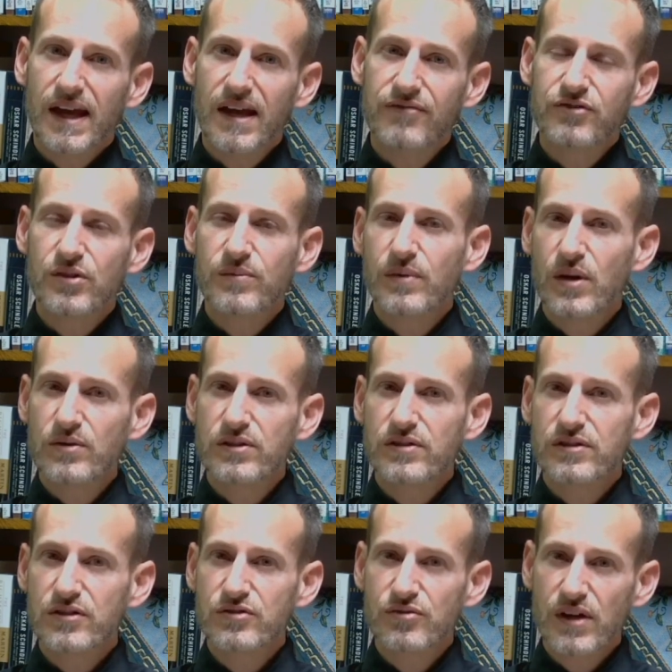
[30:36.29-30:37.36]
after
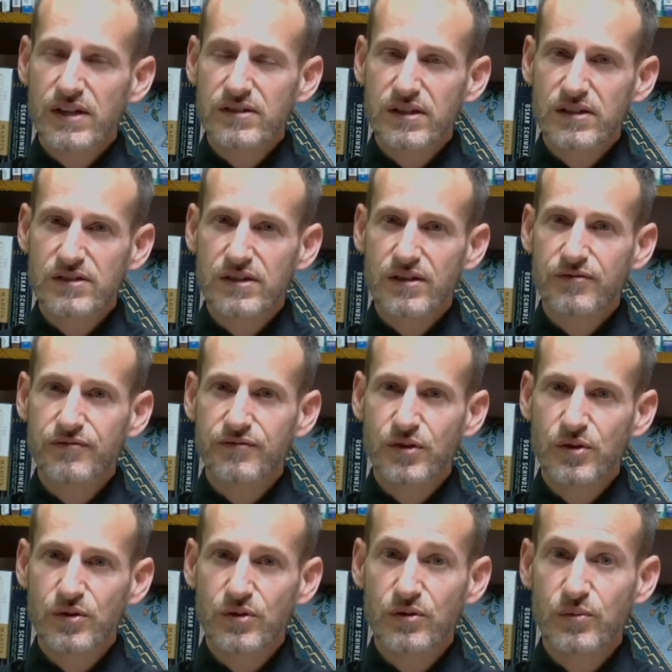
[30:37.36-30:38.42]
Moses addresses the
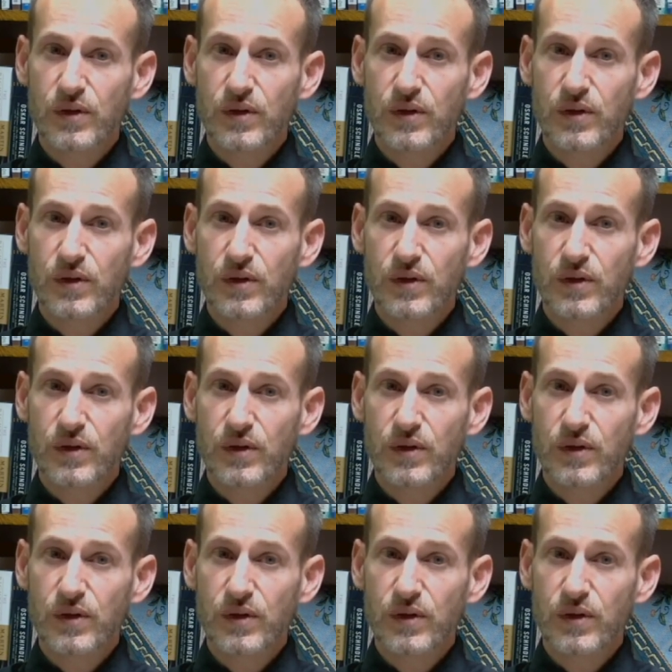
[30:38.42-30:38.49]
food